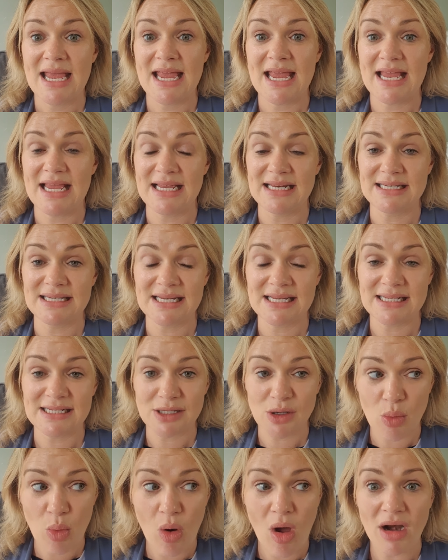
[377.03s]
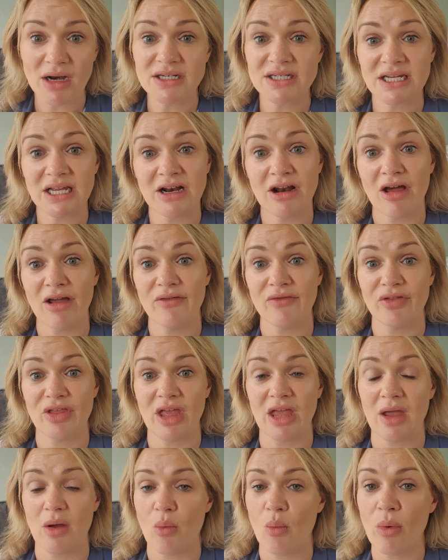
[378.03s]
It is a quality of life
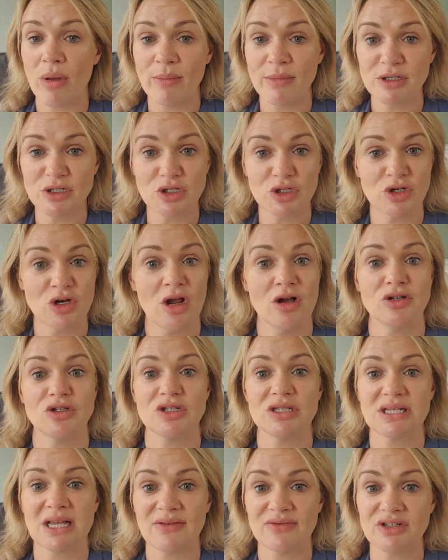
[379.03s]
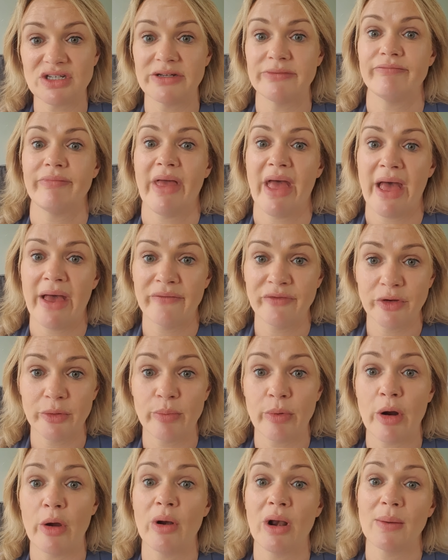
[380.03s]
thing. Women should not just have to have your
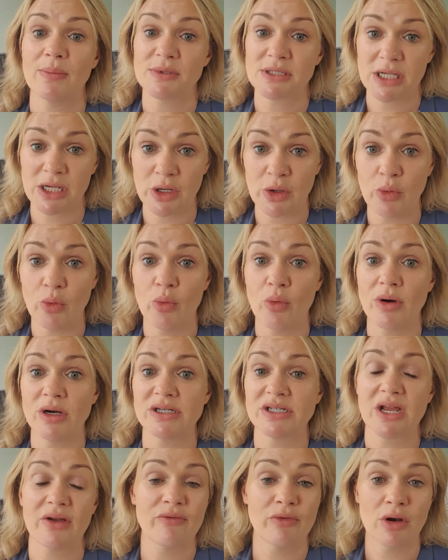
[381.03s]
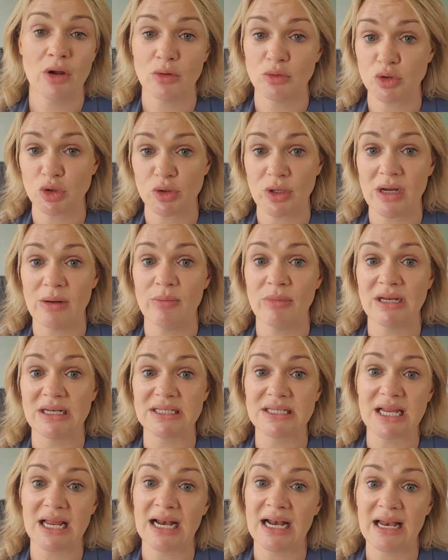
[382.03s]
prolapse, ignore it, have no
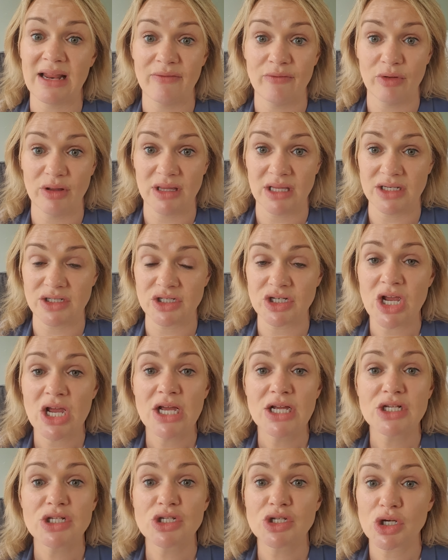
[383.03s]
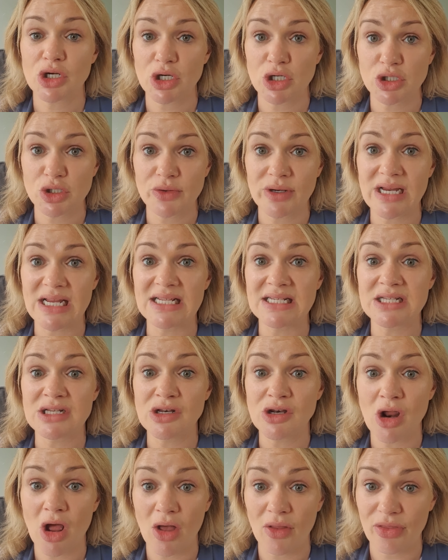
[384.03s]
treatment and live with it. Surgery is
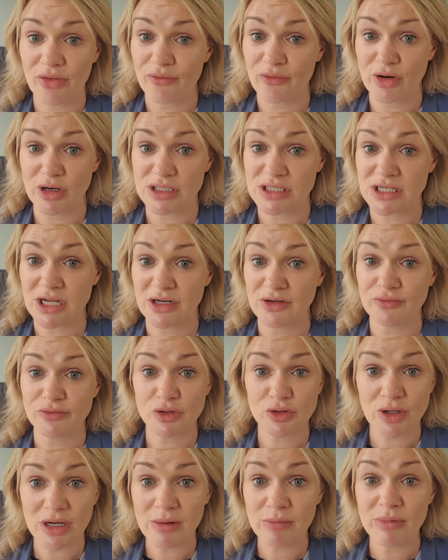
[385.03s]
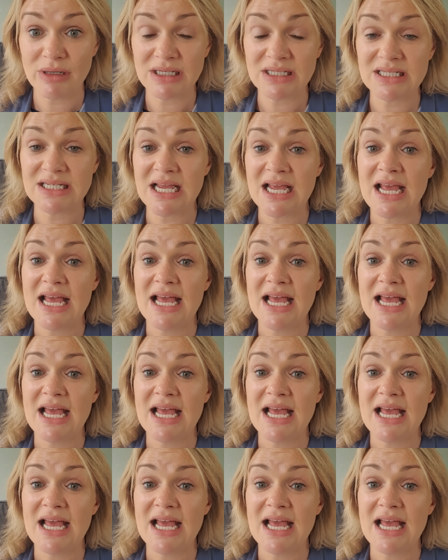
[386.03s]
not the first line of treatment.